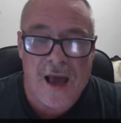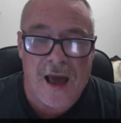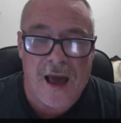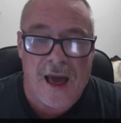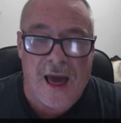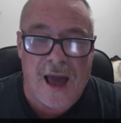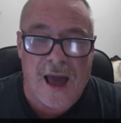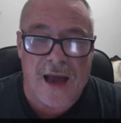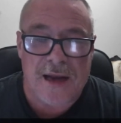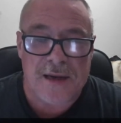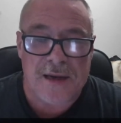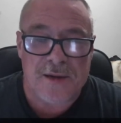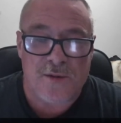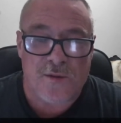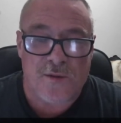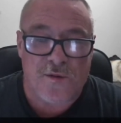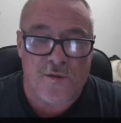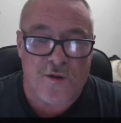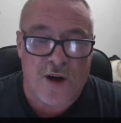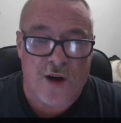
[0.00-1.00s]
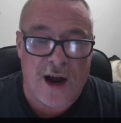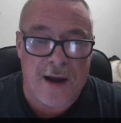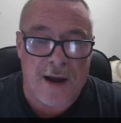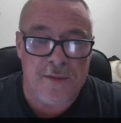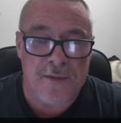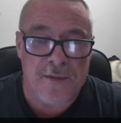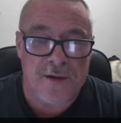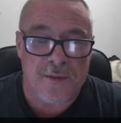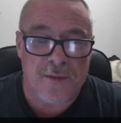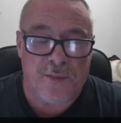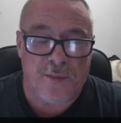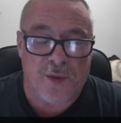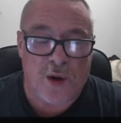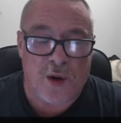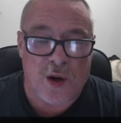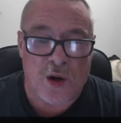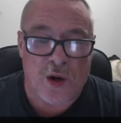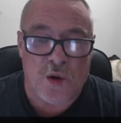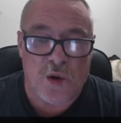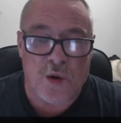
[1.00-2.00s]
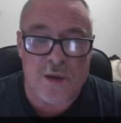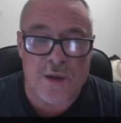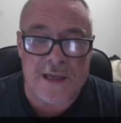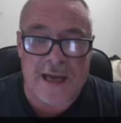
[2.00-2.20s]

and framed by all the